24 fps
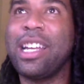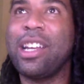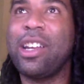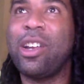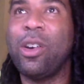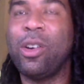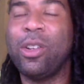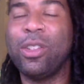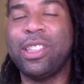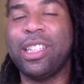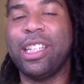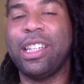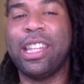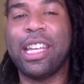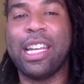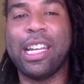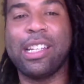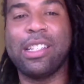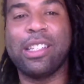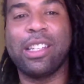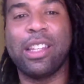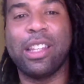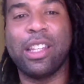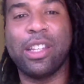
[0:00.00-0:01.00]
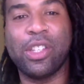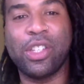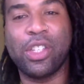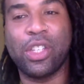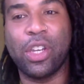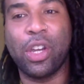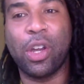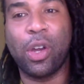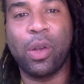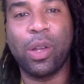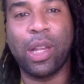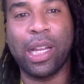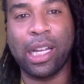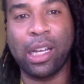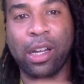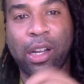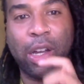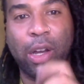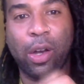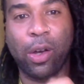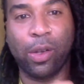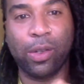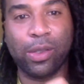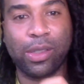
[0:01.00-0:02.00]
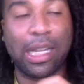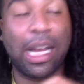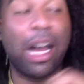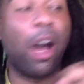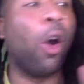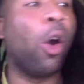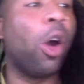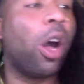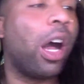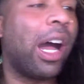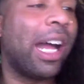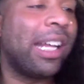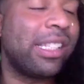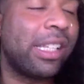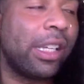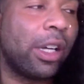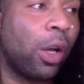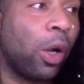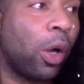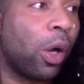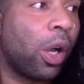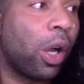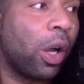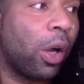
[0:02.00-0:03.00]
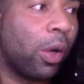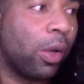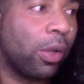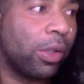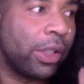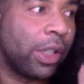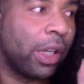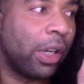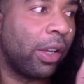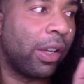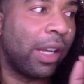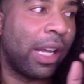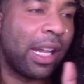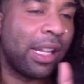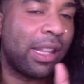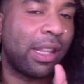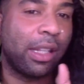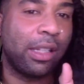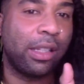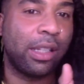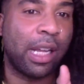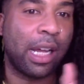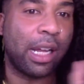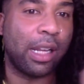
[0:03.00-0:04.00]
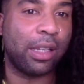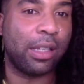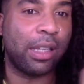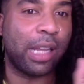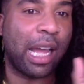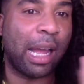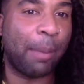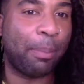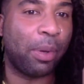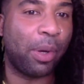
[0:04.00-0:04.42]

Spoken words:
culting things in the snow, like a cult. Oh, I said occult, y'all, not occult, I put